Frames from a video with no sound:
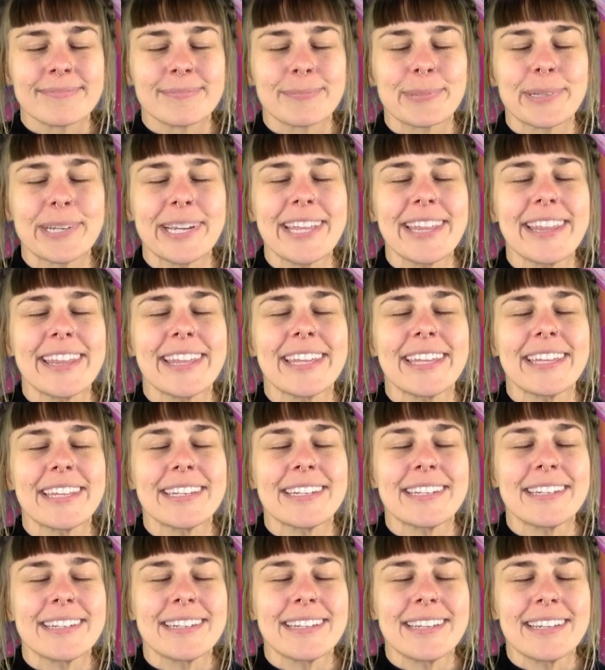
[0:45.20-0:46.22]
Breathe
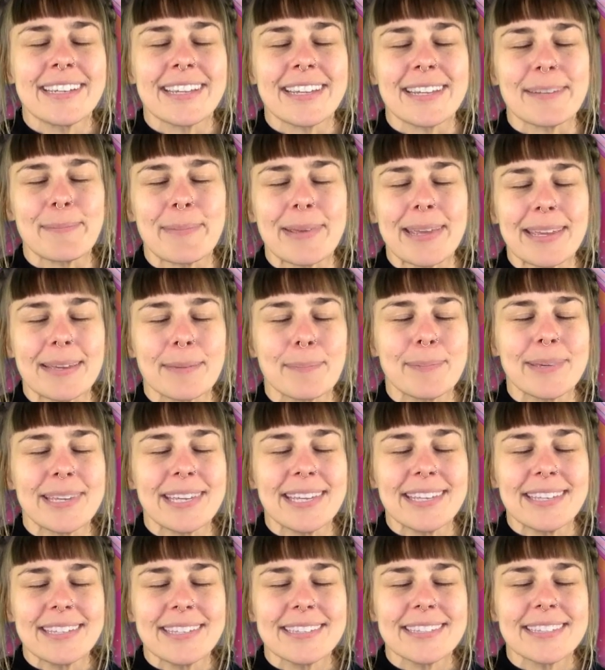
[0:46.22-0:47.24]
in and make
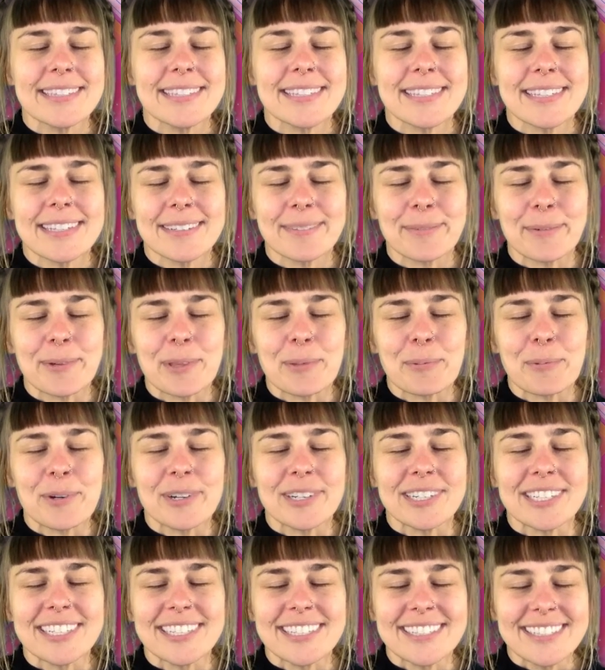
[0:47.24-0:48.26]
peace with
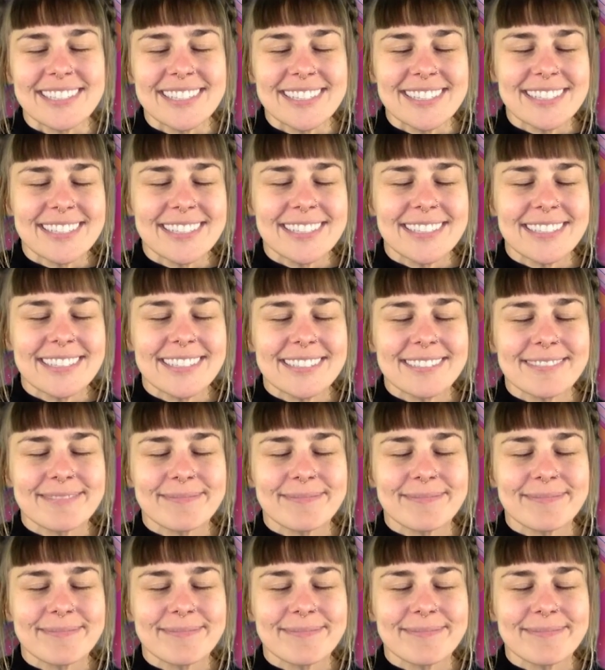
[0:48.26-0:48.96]
what is.